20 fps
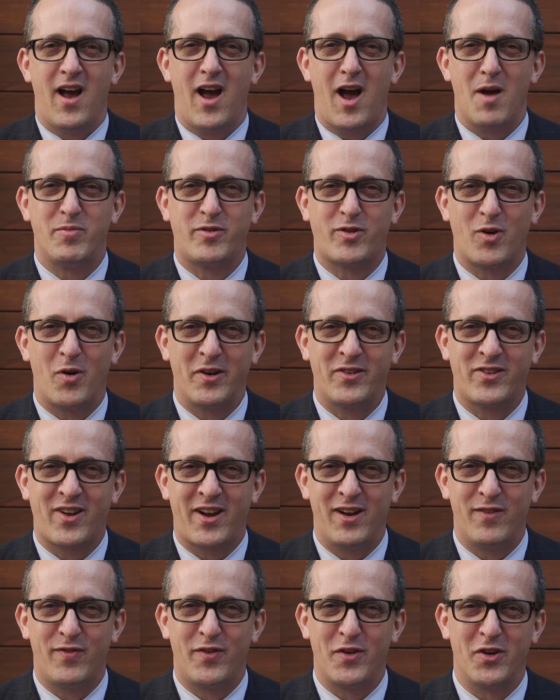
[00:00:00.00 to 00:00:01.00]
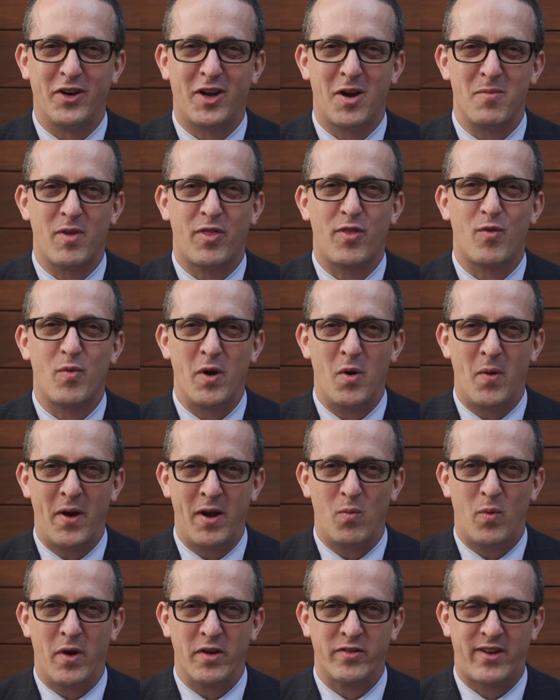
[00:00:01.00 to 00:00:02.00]
I'm so excited for you to come to
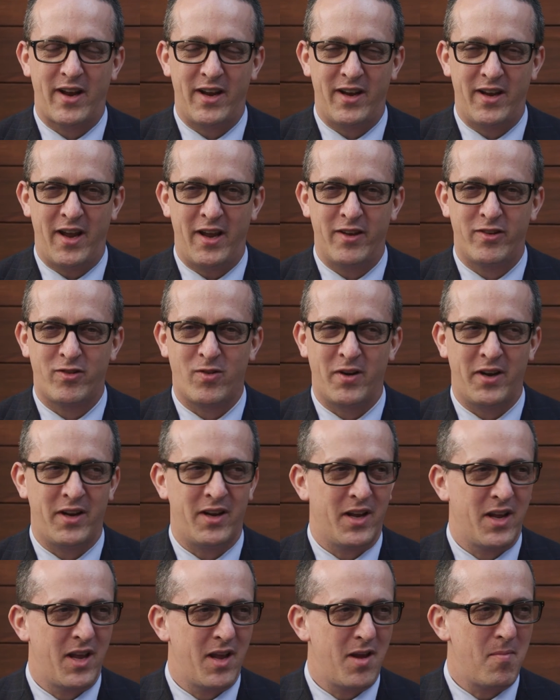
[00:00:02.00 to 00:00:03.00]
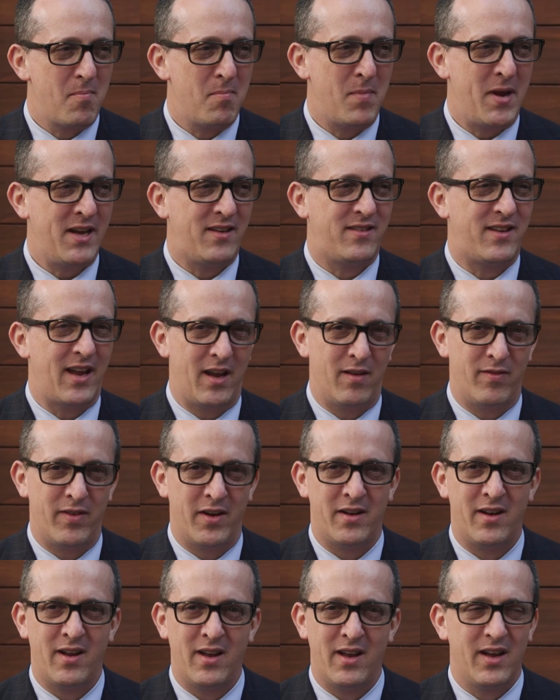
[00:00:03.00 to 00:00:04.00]
308 West 88th Street, meet
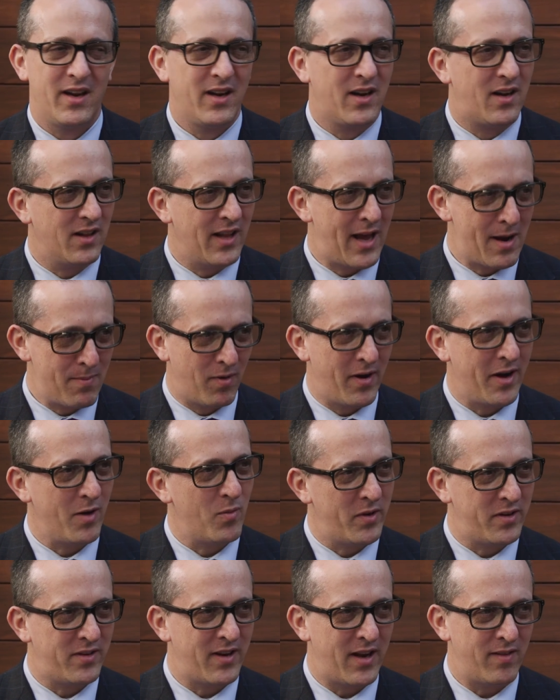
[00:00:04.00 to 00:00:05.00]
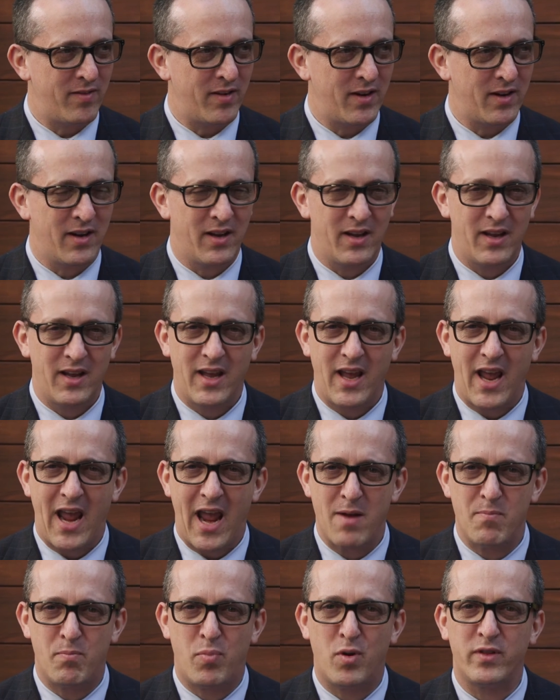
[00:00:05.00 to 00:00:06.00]
David, collaborate with David,
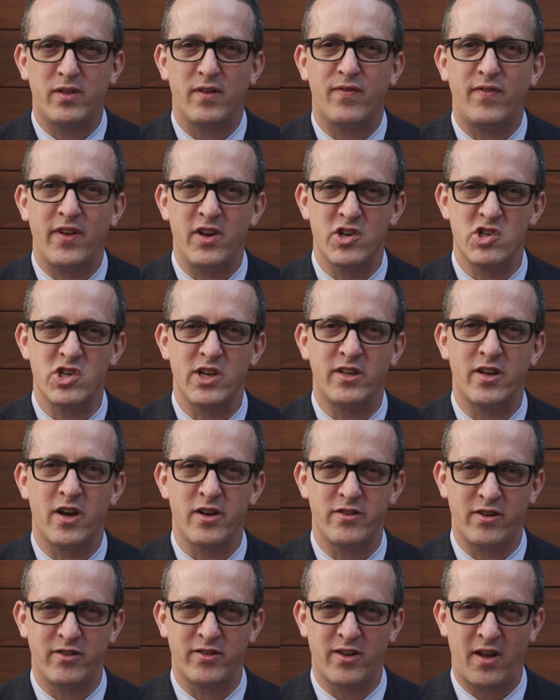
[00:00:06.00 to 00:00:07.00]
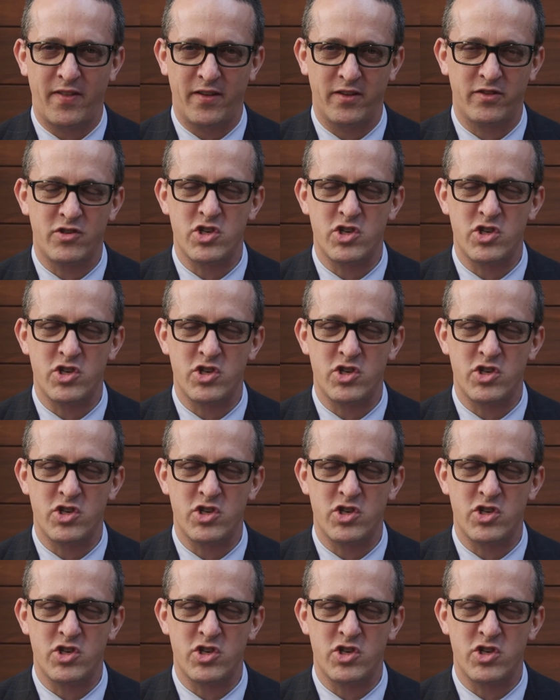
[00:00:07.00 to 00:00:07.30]
and put the finishing touches on this